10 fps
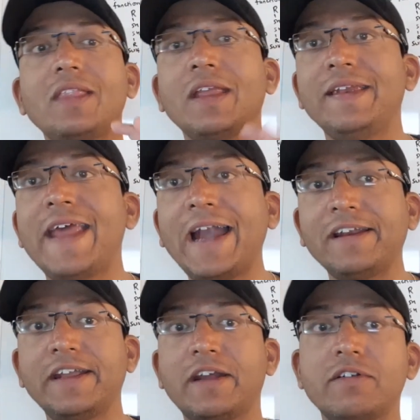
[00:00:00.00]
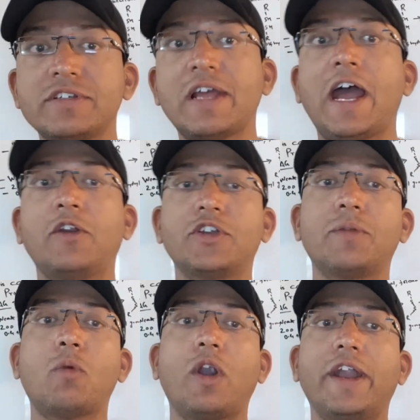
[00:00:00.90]
net decrease in
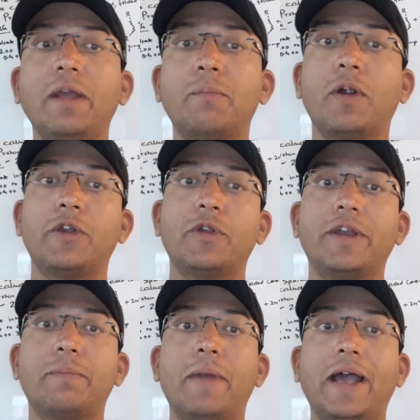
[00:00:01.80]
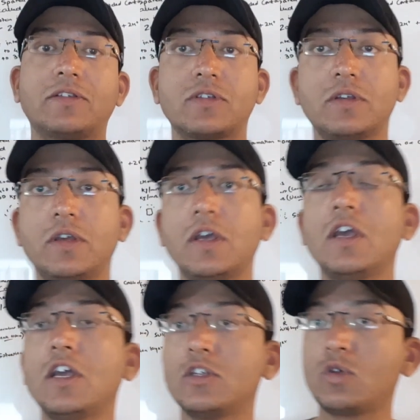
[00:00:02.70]
hydrogen bonding per unit mass.
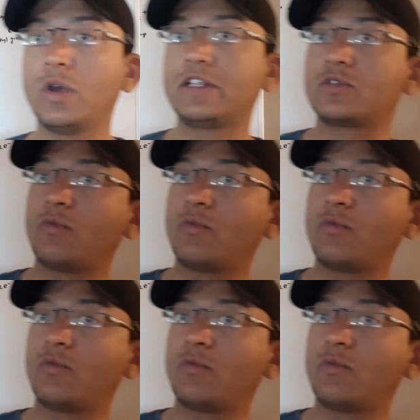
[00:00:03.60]
So it's